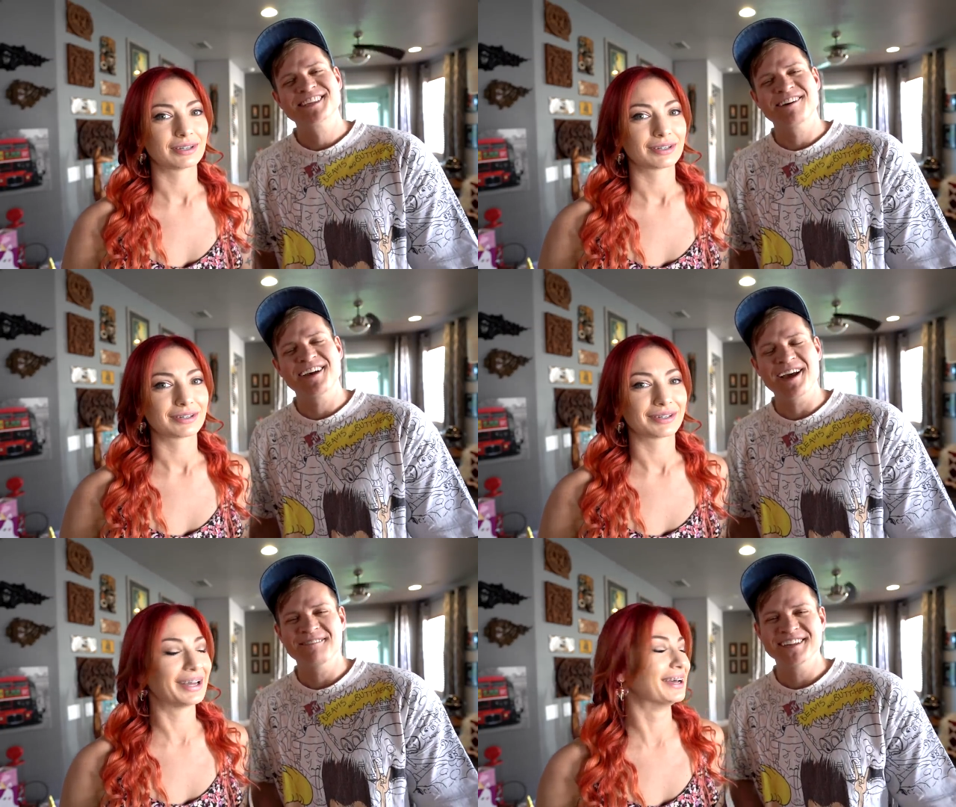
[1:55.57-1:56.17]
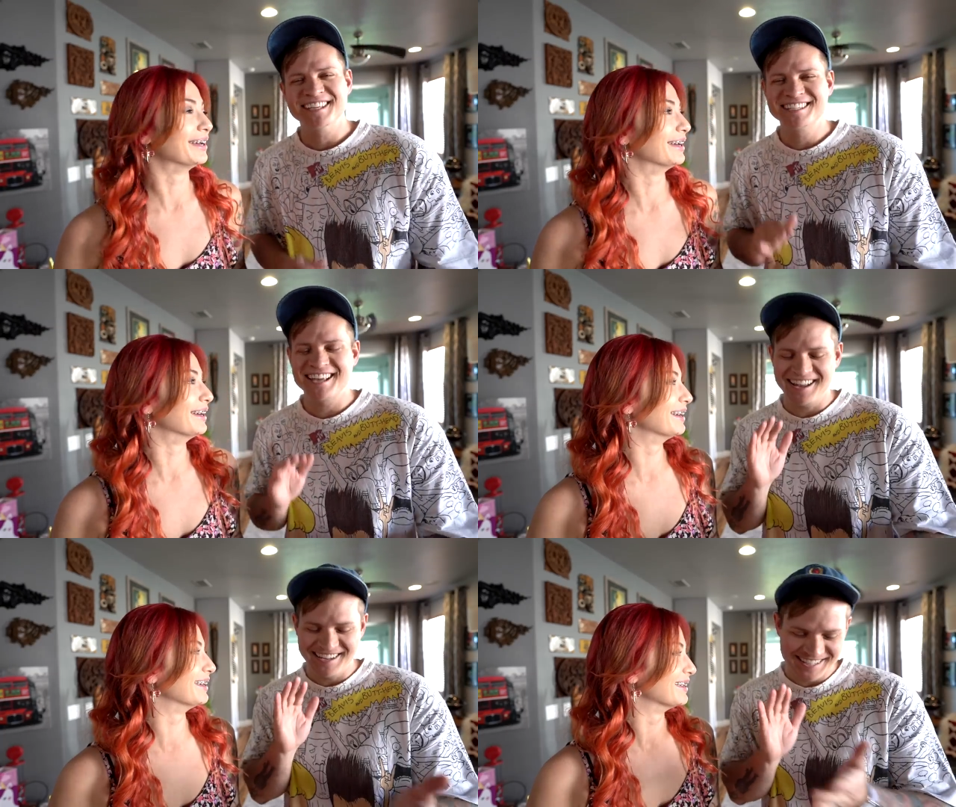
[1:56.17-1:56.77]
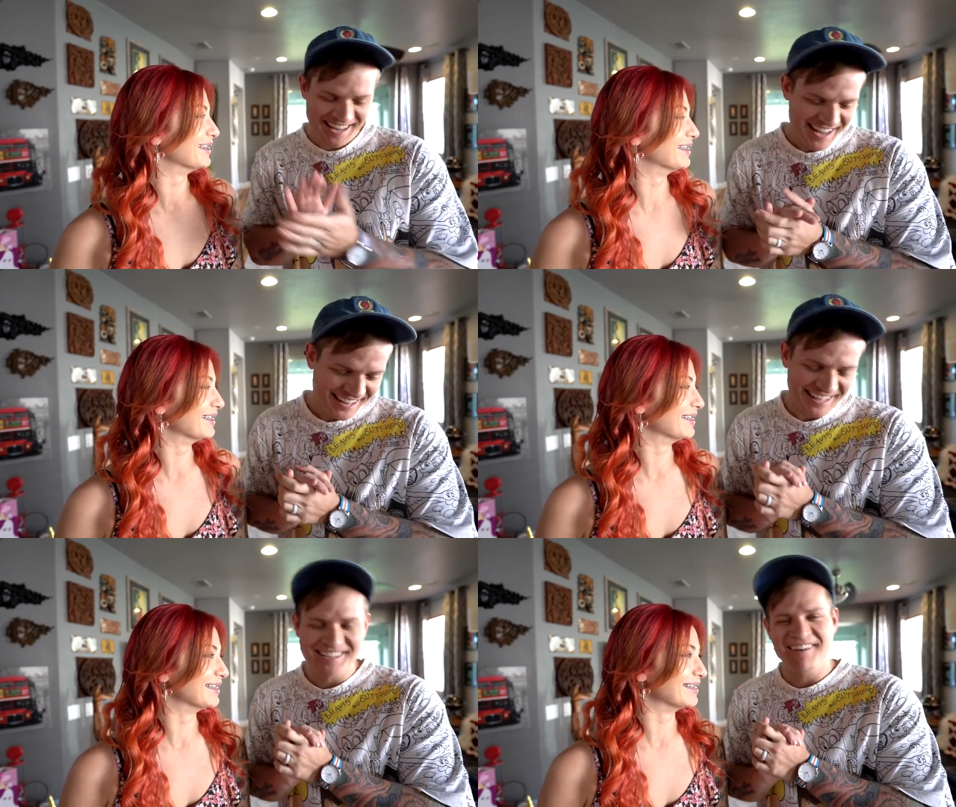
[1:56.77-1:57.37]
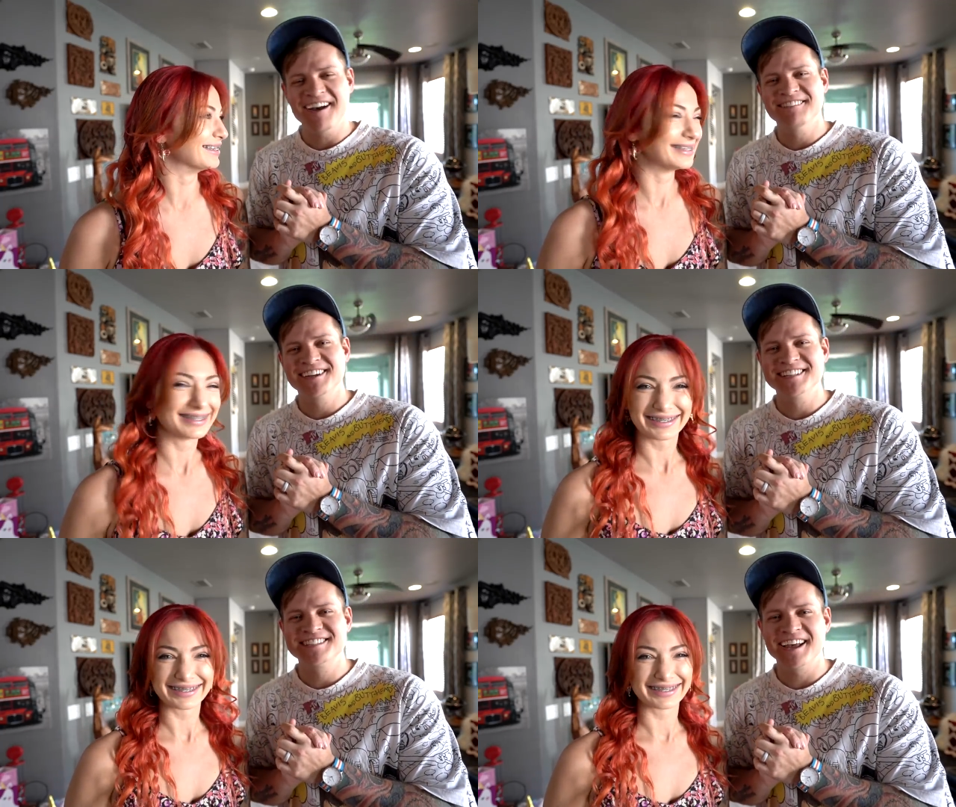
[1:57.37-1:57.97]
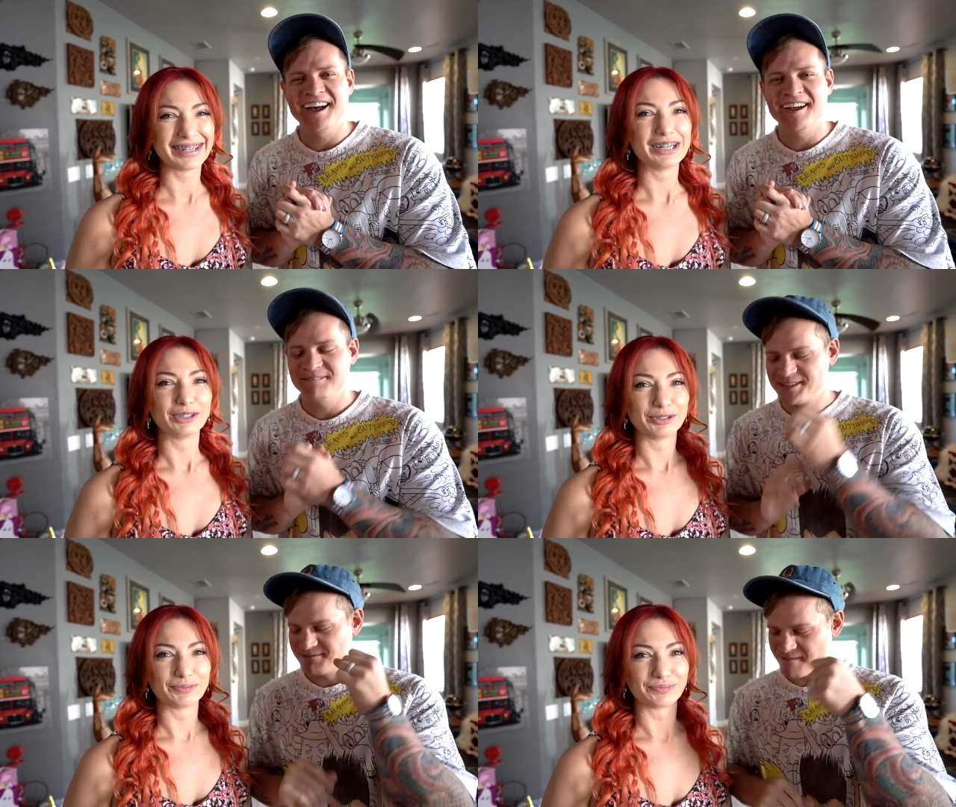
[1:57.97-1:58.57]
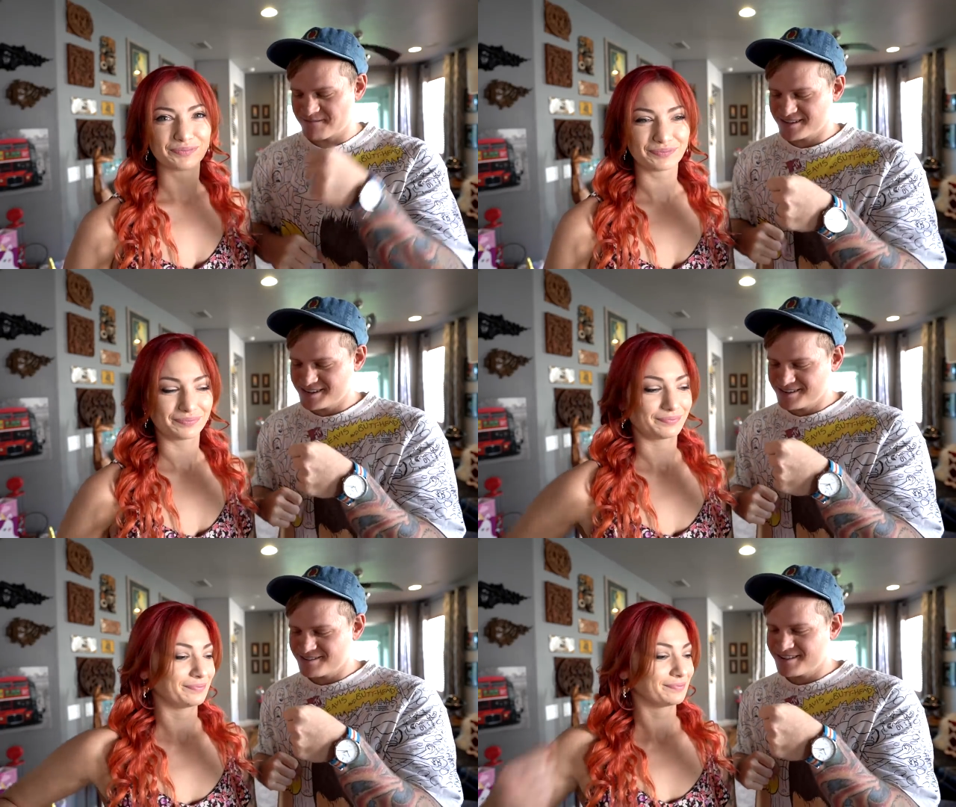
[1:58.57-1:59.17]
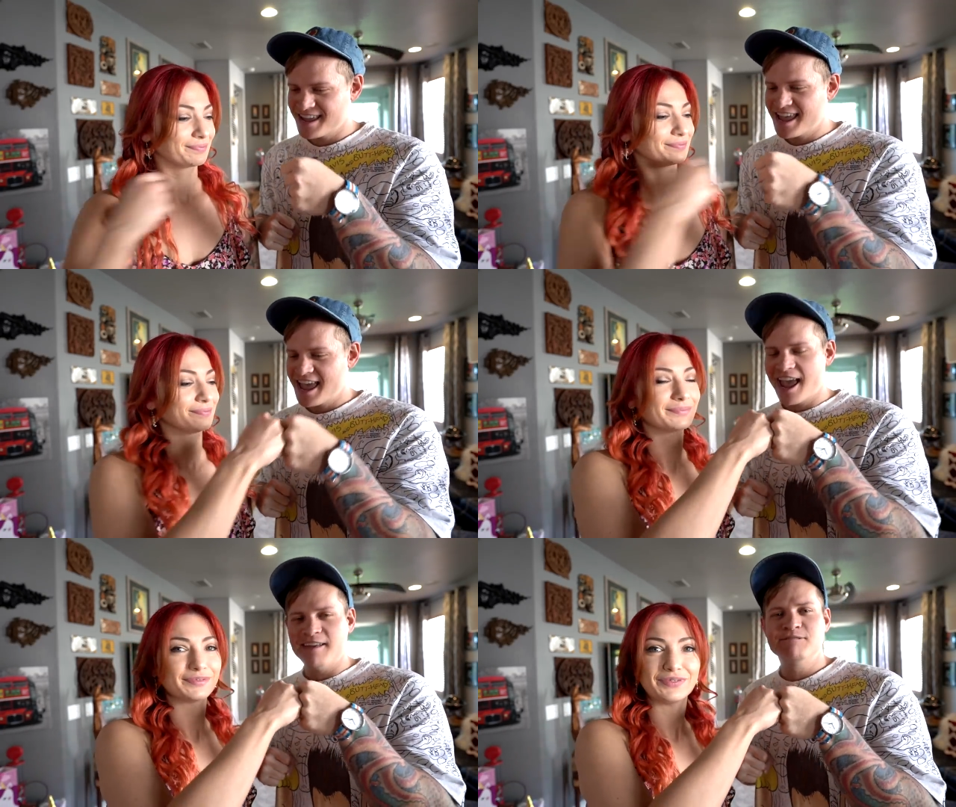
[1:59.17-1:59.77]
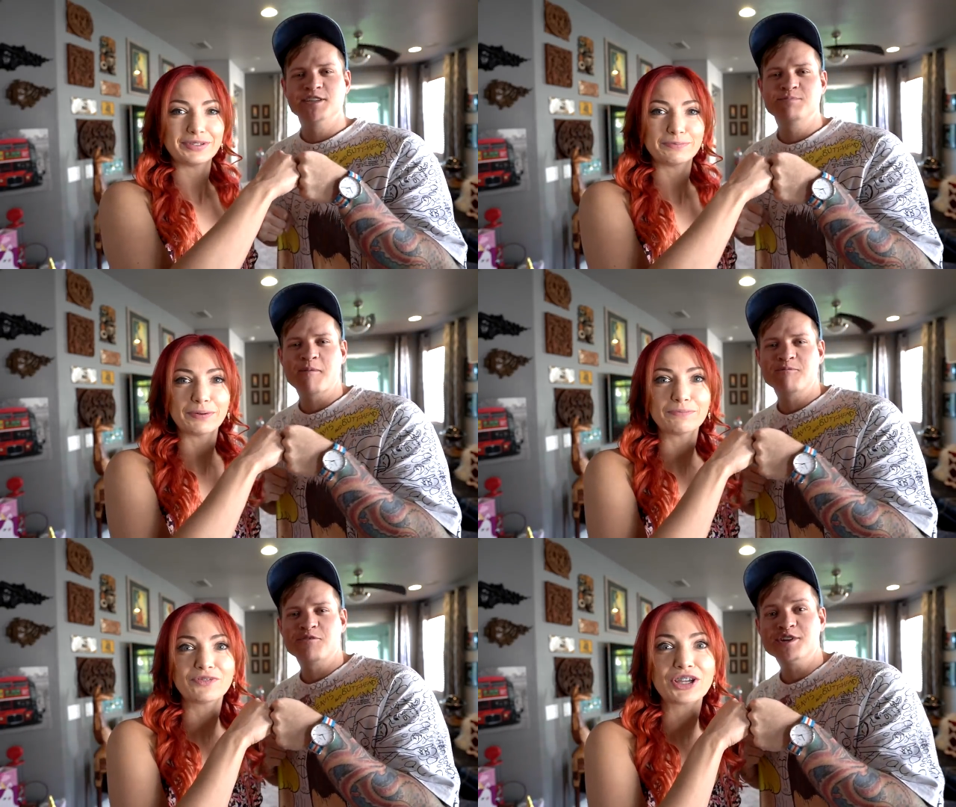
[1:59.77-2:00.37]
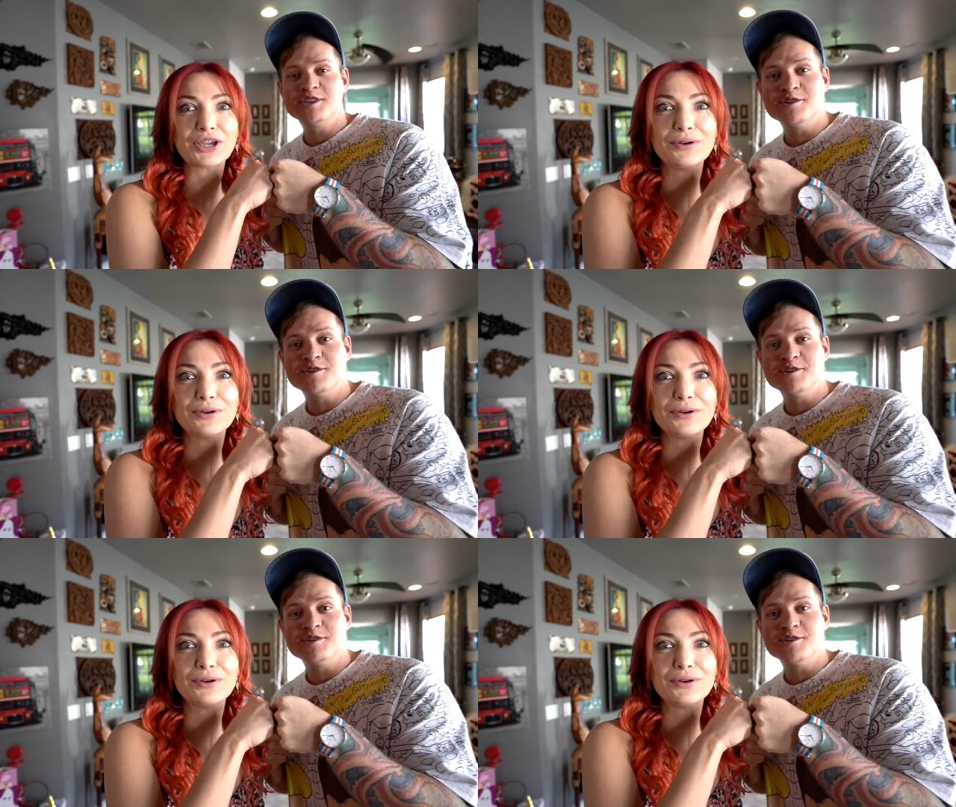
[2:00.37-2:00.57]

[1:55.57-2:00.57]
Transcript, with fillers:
Speaker 1: so come with us, guys. Let's go have a good time. Fist bump for you. And fist, bump, bump for you.